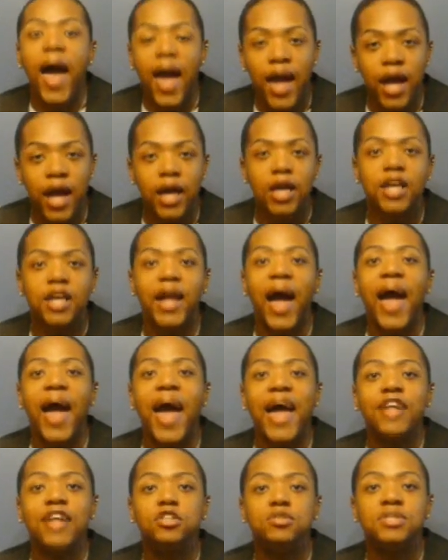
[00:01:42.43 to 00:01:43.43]
And I
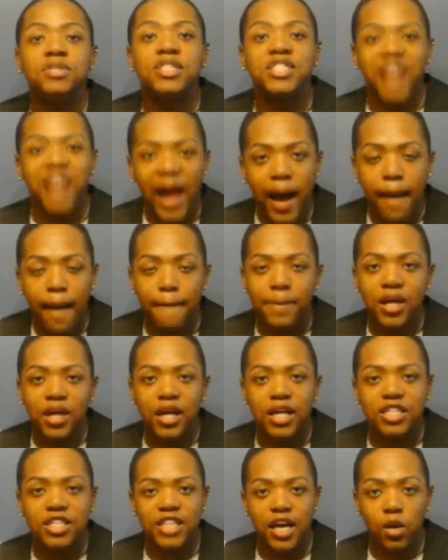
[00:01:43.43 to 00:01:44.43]
had to stop
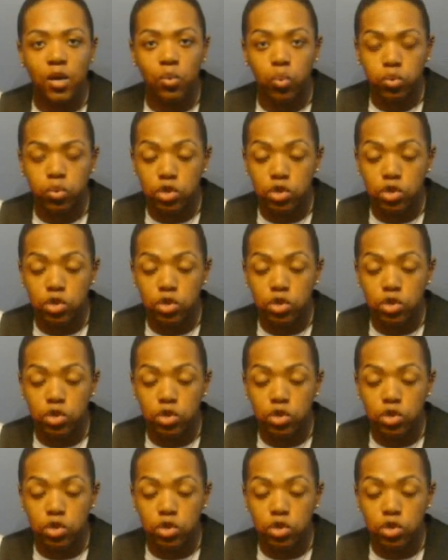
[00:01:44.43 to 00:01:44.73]
because I